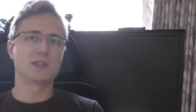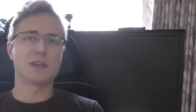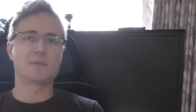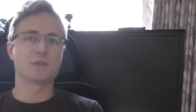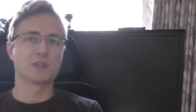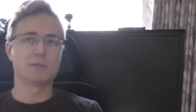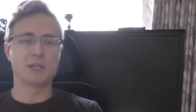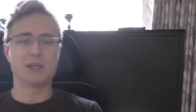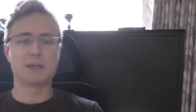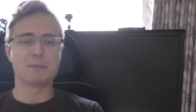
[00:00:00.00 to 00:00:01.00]
that for
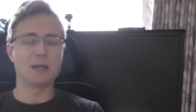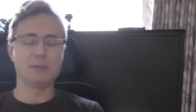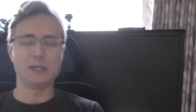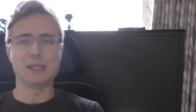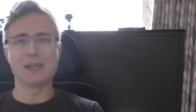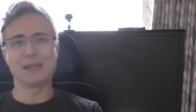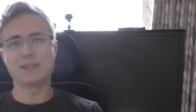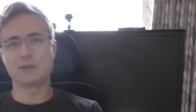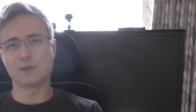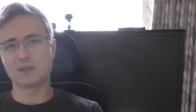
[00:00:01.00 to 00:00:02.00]
somebody that might be getting
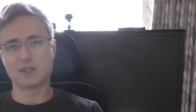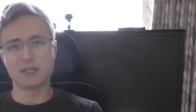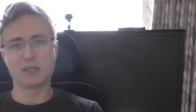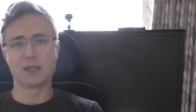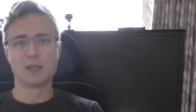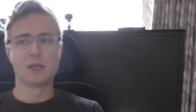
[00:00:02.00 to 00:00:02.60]
into the scene,